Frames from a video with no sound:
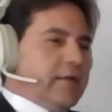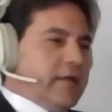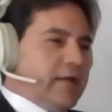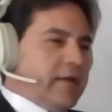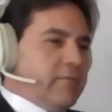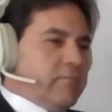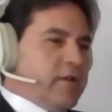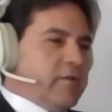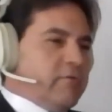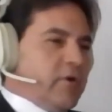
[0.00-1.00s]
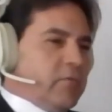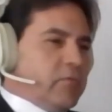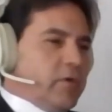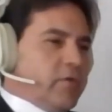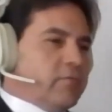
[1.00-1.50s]
And I've been
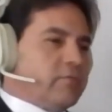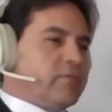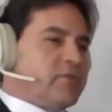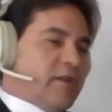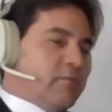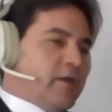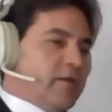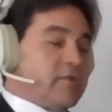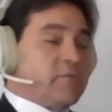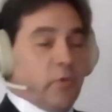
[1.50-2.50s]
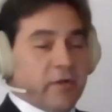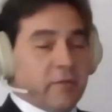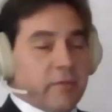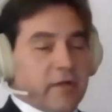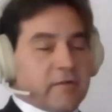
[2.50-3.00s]
involved with Centerbet,
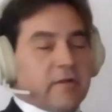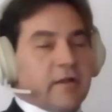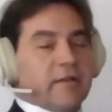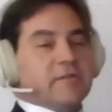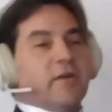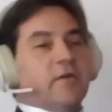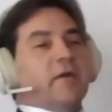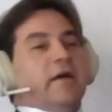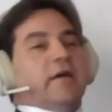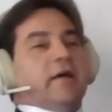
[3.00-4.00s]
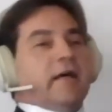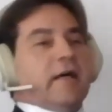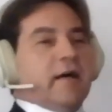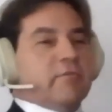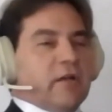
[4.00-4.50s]
Sporting Bet. And so
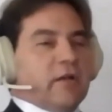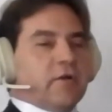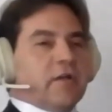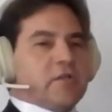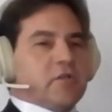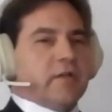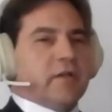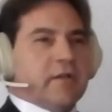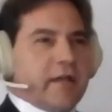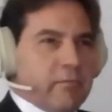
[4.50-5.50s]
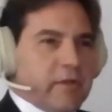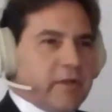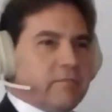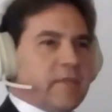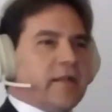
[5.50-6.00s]
I've got a long history in
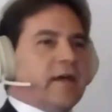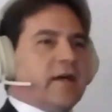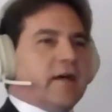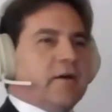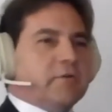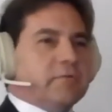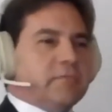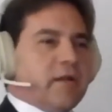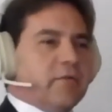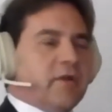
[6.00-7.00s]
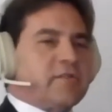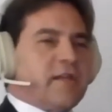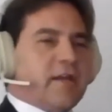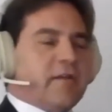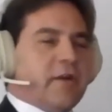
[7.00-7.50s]
gambling. I'll not
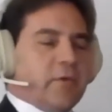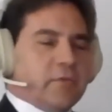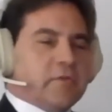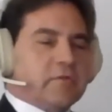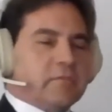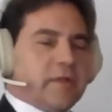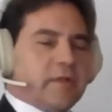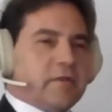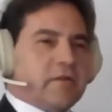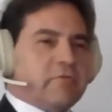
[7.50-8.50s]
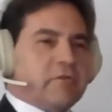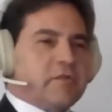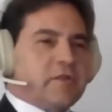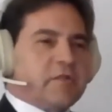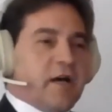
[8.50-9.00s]
say I don't, but the
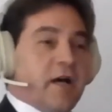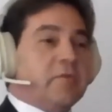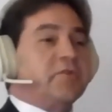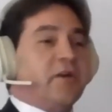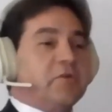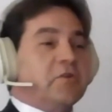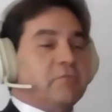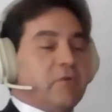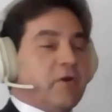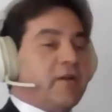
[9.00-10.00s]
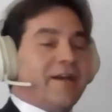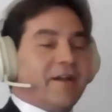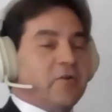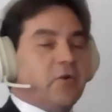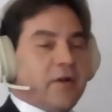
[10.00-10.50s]
difference is I will tell you very
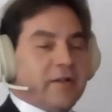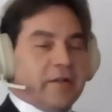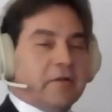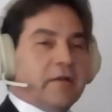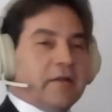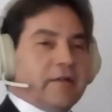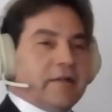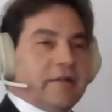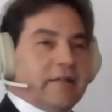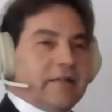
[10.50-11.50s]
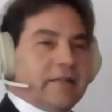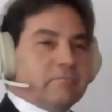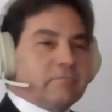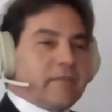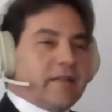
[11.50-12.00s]
categorically,
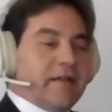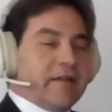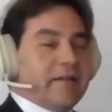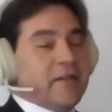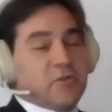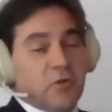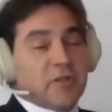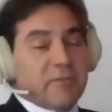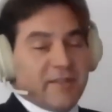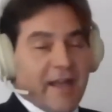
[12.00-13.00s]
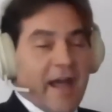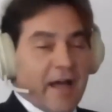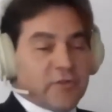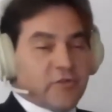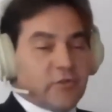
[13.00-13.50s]
it's good to be the
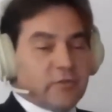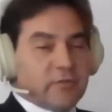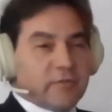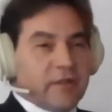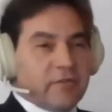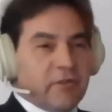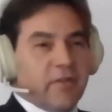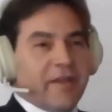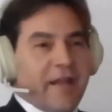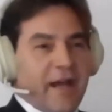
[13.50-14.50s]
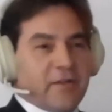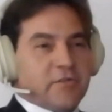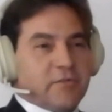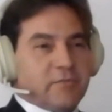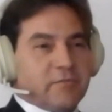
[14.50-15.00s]
house. If you're not the
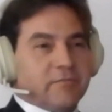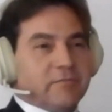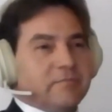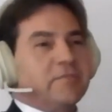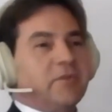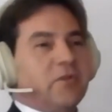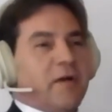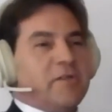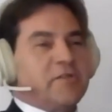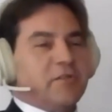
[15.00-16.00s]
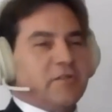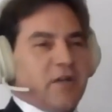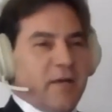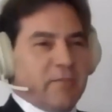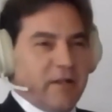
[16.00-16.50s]
house, you're wasting your
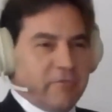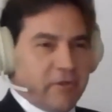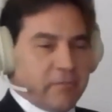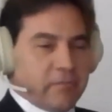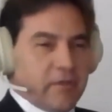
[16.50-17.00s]
time and effort.